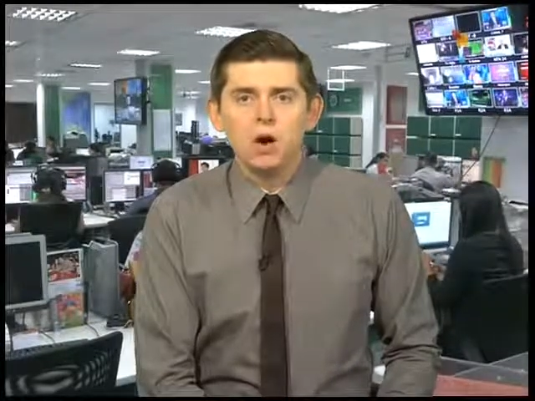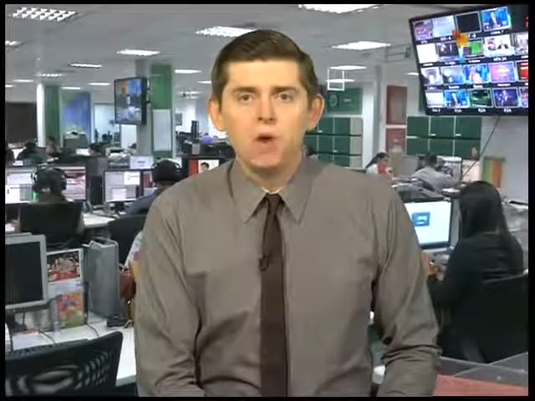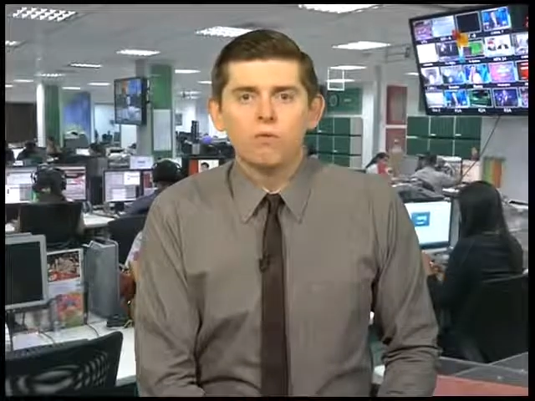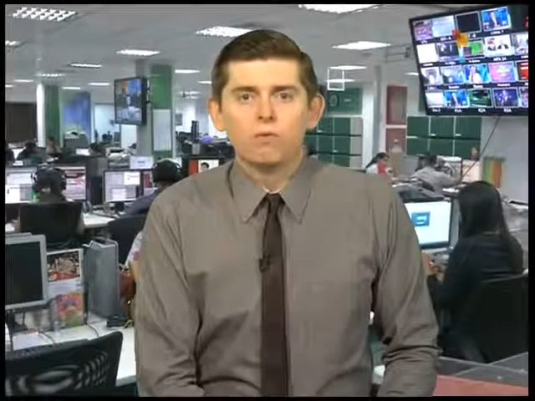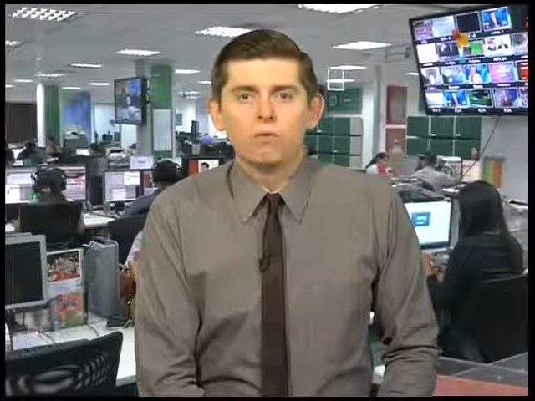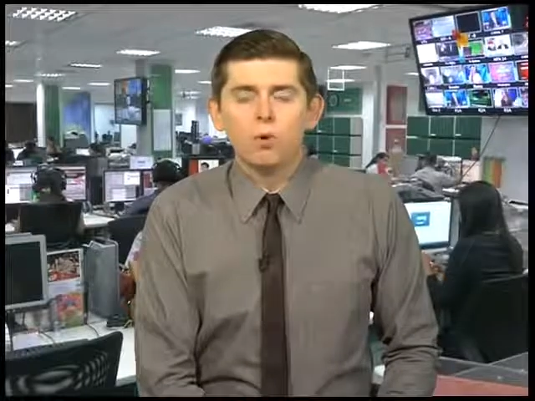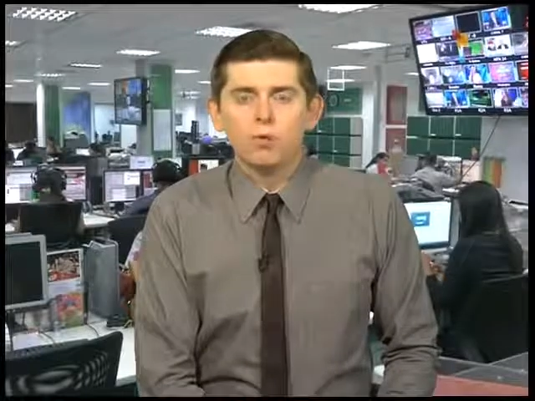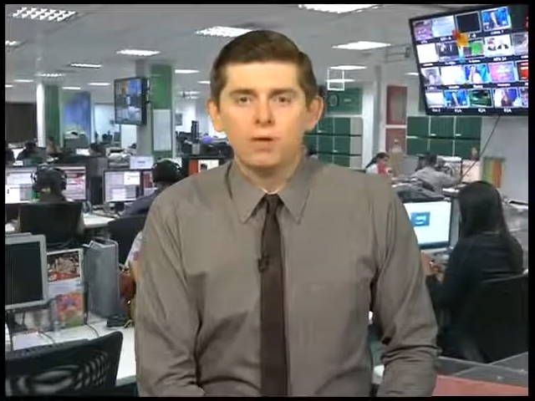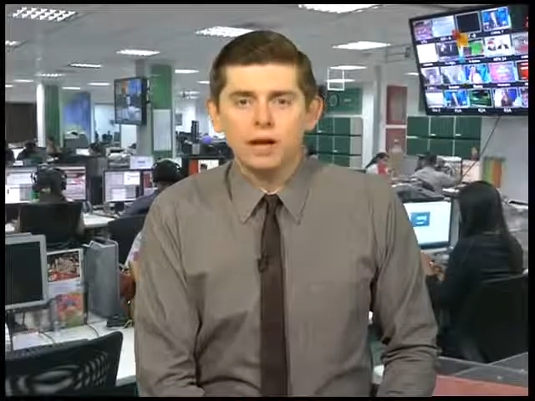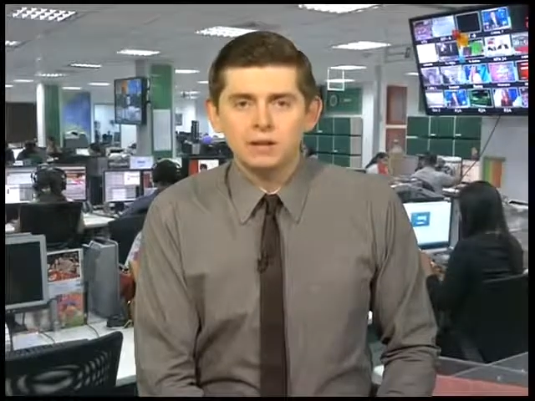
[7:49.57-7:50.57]
Over
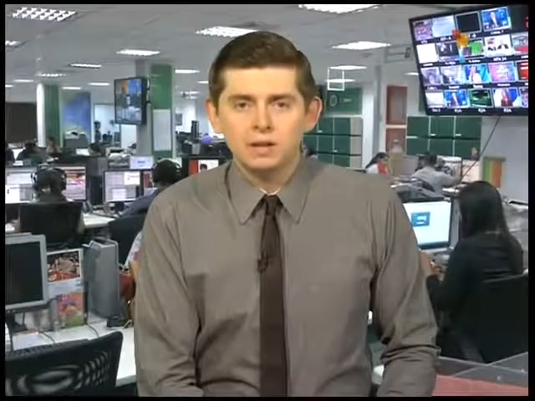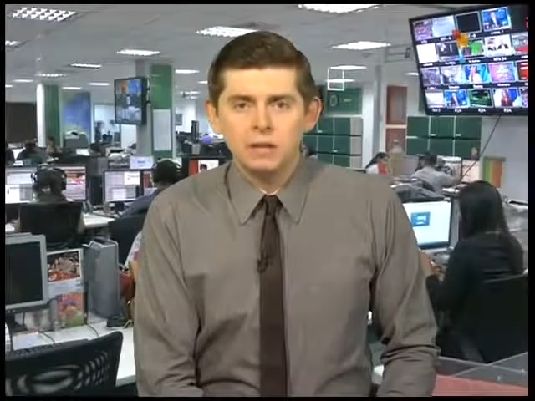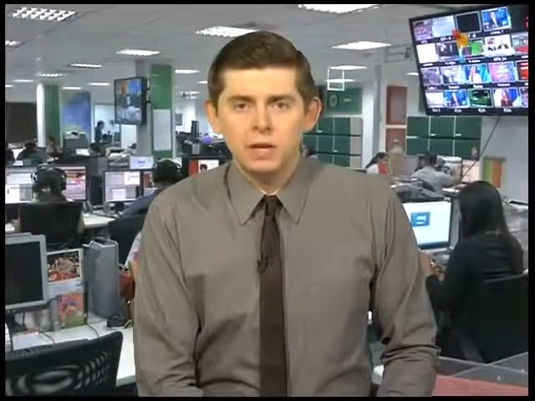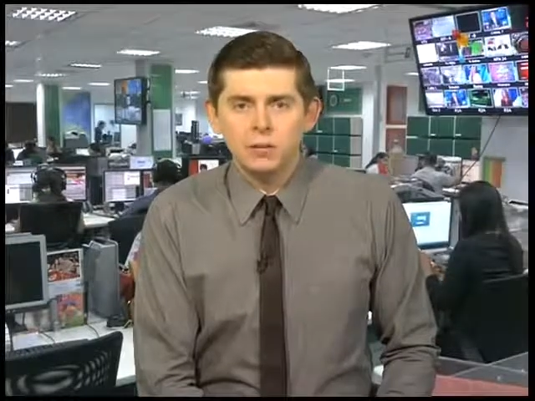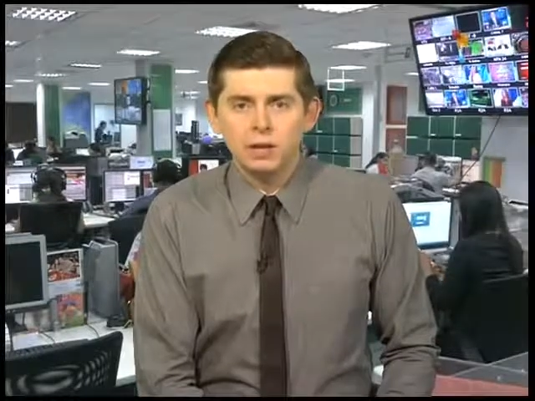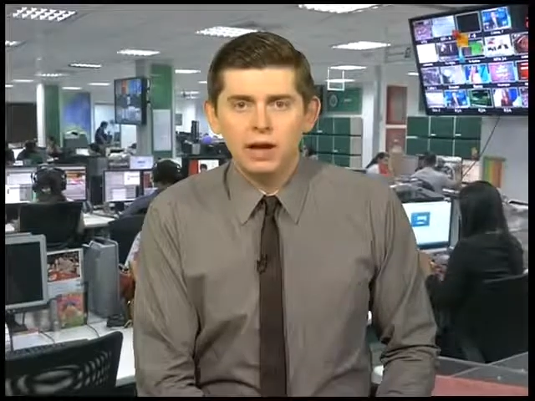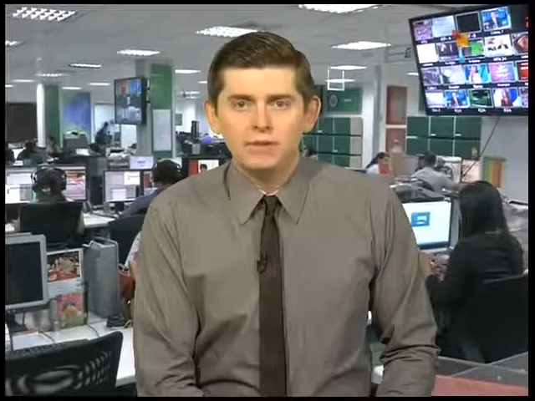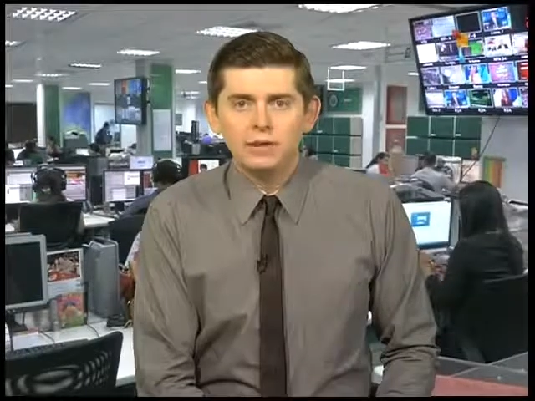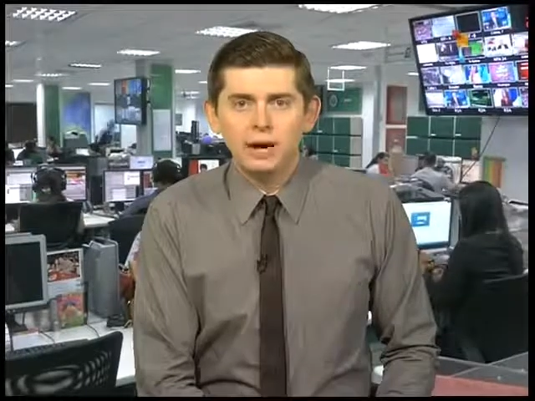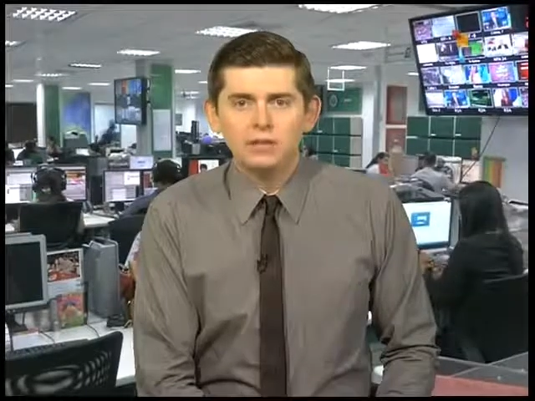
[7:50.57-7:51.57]
4,000 people
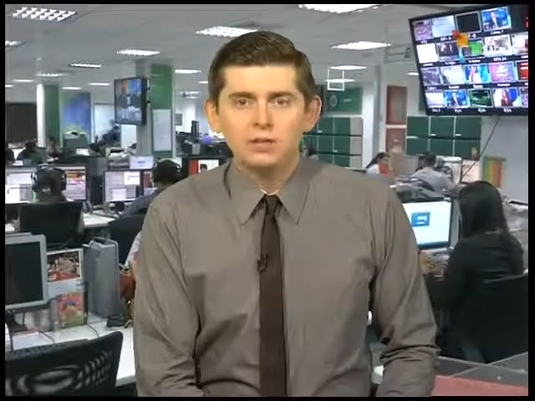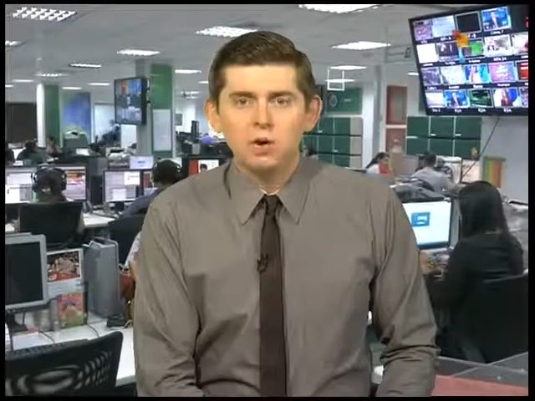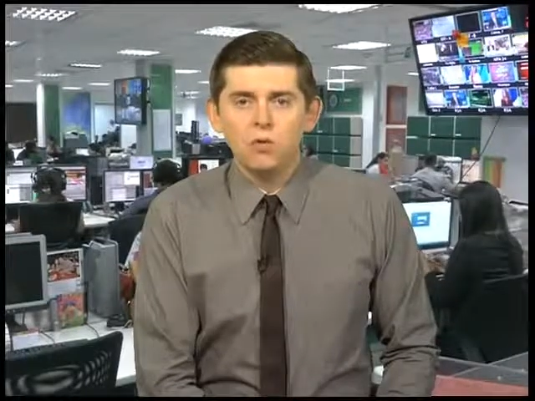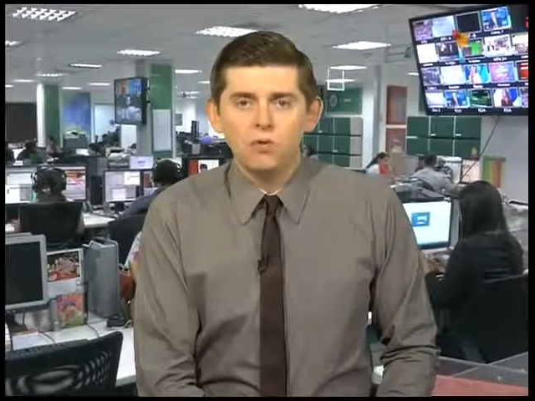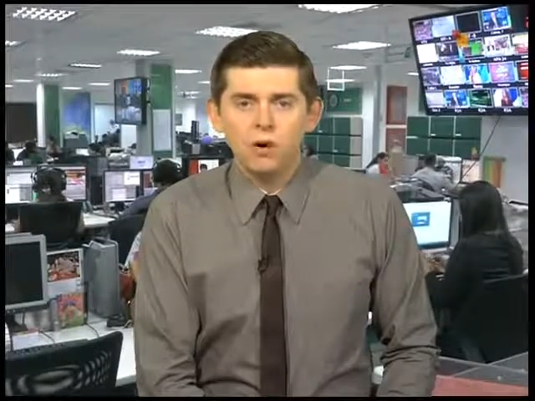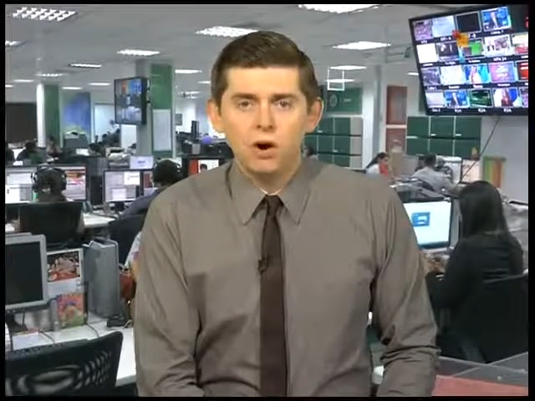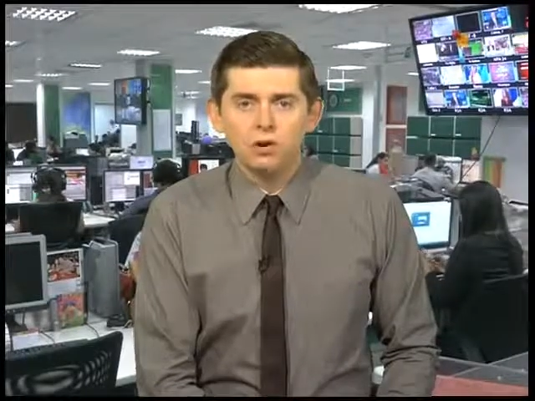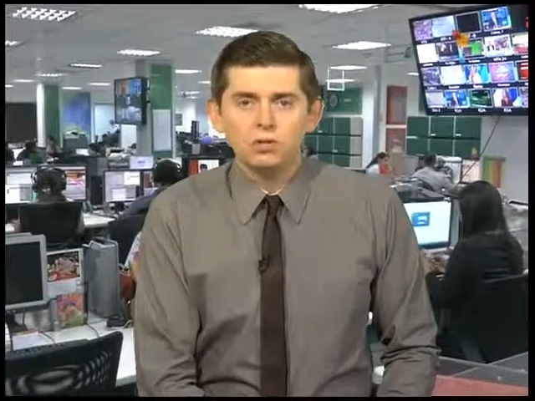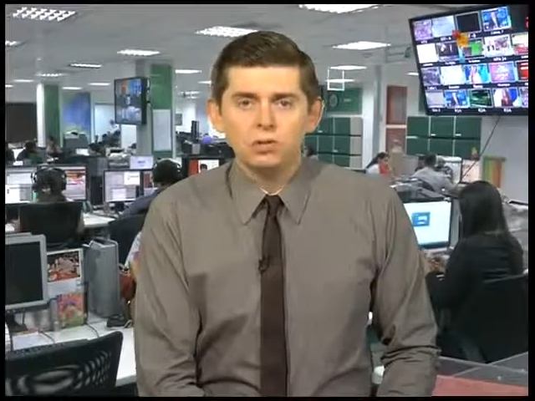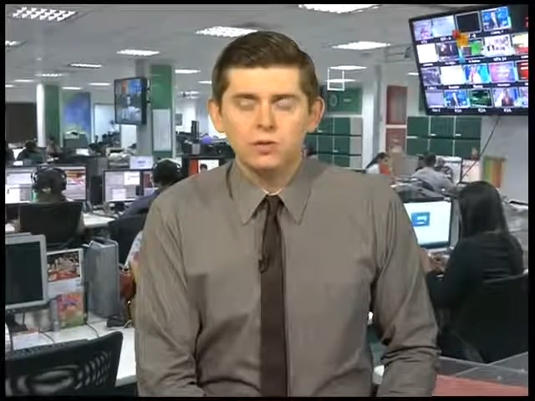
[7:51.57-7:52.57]
have died so
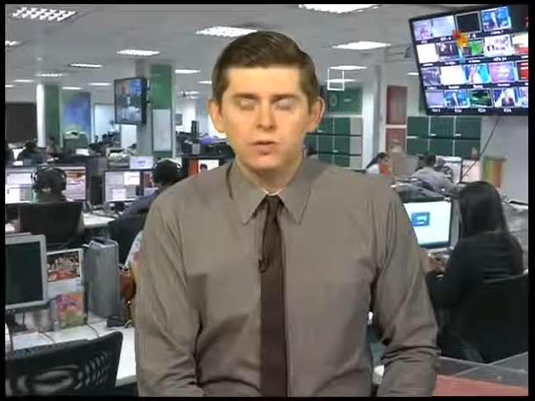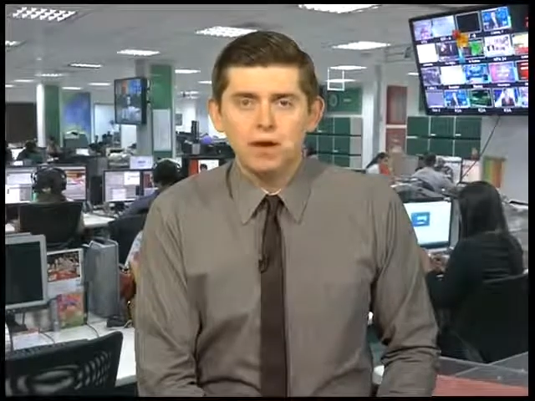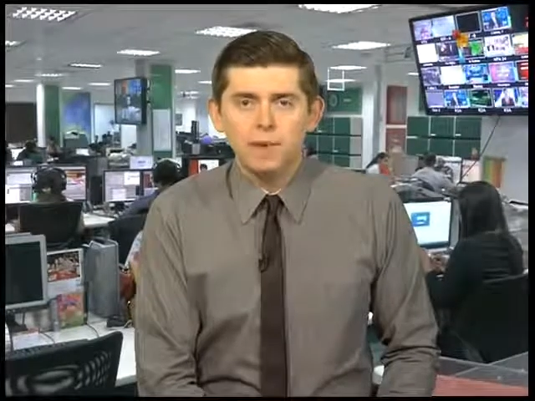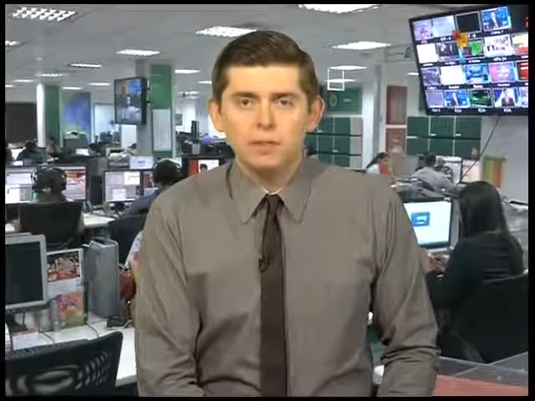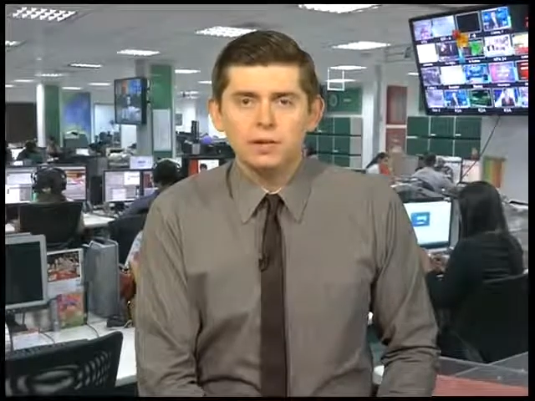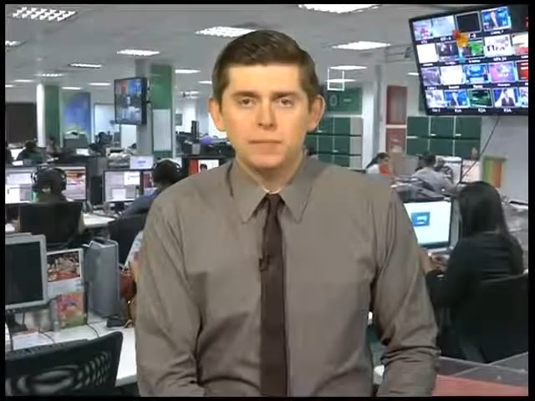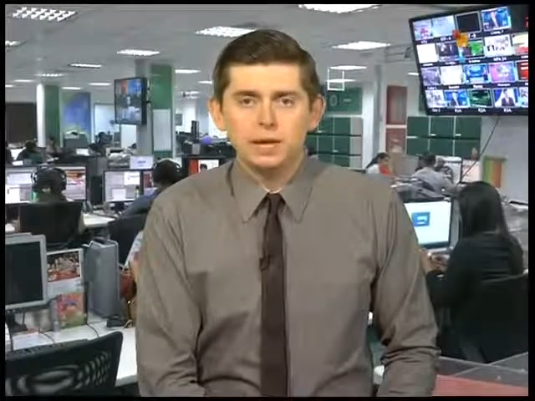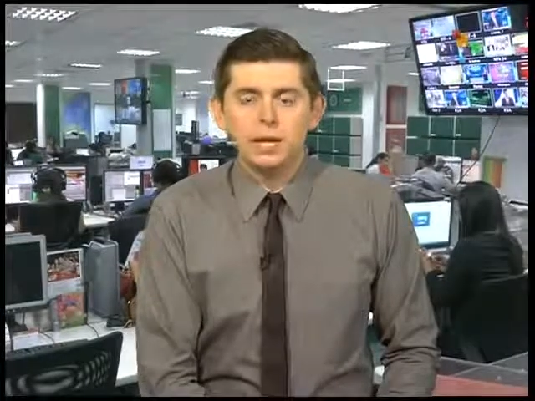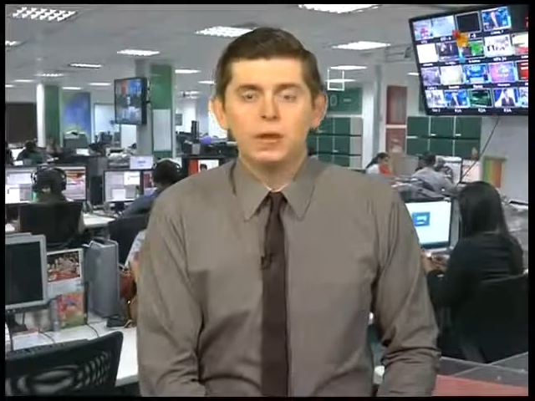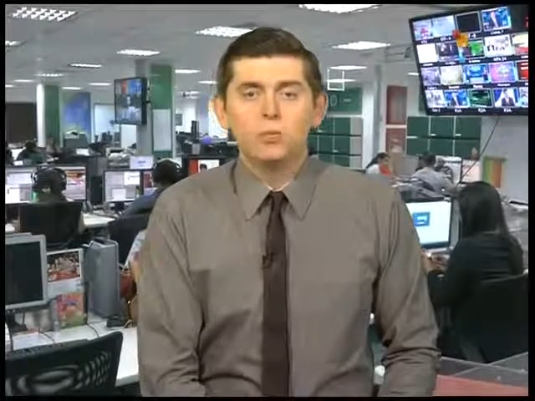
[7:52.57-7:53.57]
far due to the
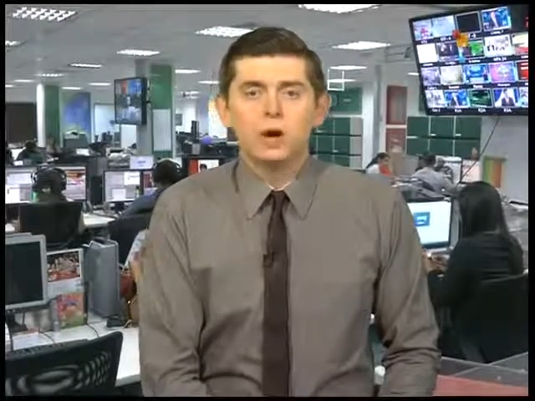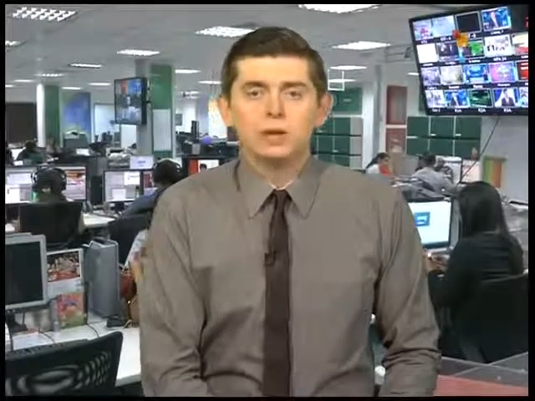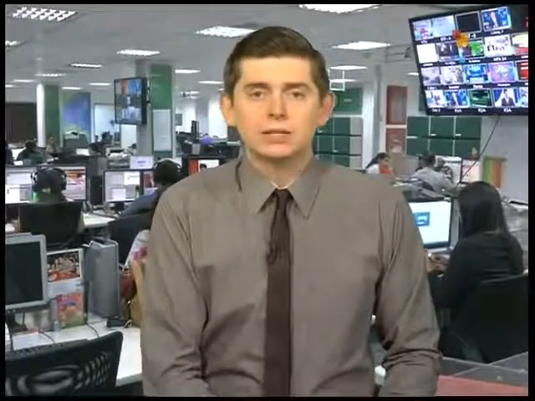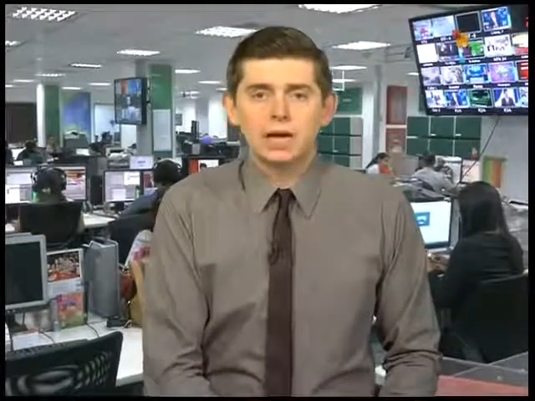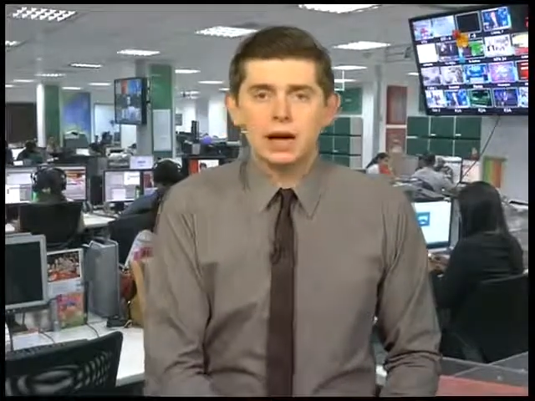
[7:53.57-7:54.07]
epidemic in West